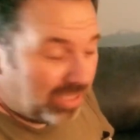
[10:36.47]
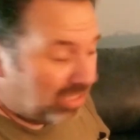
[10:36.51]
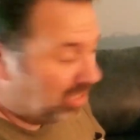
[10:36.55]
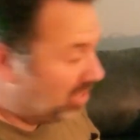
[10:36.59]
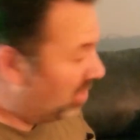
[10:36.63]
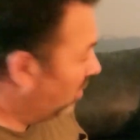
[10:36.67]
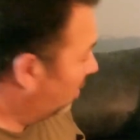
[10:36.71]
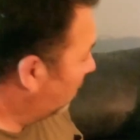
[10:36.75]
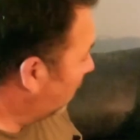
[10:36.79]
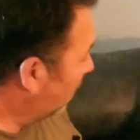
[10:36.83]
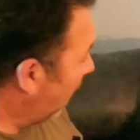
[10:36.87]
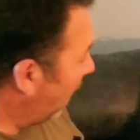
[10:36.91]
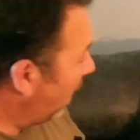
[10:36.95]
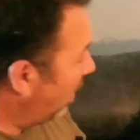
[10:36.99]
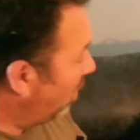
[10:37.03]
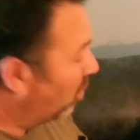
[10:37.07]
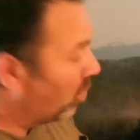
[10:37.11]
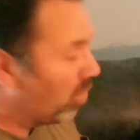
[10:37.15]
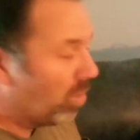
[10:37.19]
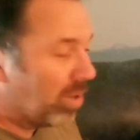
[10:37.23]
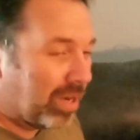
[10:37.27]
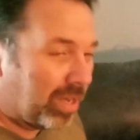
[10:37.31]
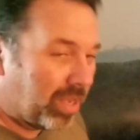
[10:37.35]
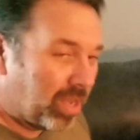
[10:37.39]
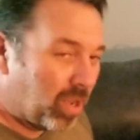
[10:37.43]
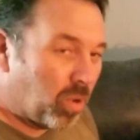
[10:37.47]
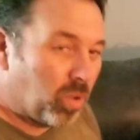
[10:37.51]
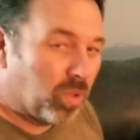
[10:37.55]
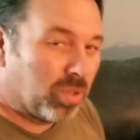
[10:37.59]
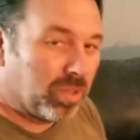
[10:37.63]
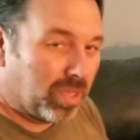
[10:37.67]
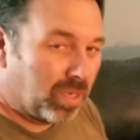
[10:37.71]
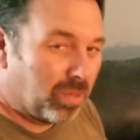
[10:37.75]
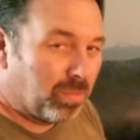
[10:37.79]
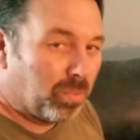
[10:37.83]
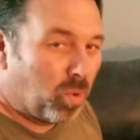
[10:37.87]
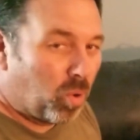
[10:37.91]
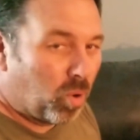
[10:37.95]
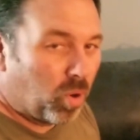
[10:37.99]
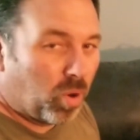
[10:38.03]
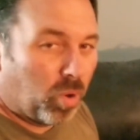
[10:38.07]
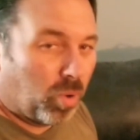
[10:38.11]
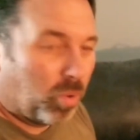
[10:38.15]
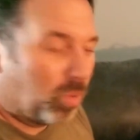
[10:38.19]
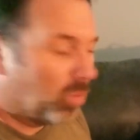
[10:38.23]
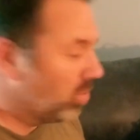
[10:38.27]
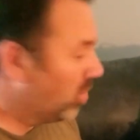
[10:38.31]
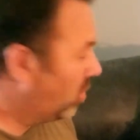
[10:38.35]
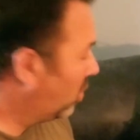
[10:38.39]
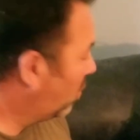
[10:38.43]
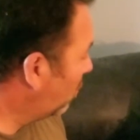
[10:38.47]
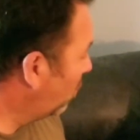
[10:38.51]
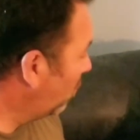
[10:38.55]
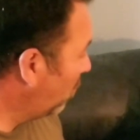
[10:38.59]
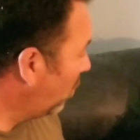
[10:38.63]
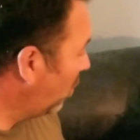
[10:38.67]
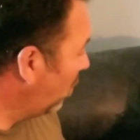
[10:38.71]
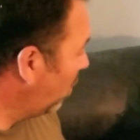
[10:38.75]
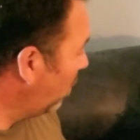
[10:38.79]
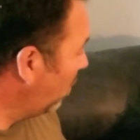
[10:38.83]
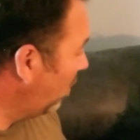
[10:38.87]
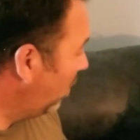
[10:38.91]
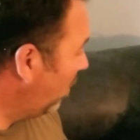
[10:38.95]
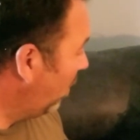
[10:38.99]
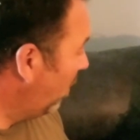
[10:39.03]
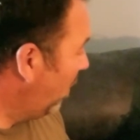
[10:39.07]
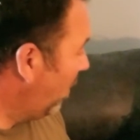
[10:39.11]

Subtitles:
you just kind of want to go a little more old school,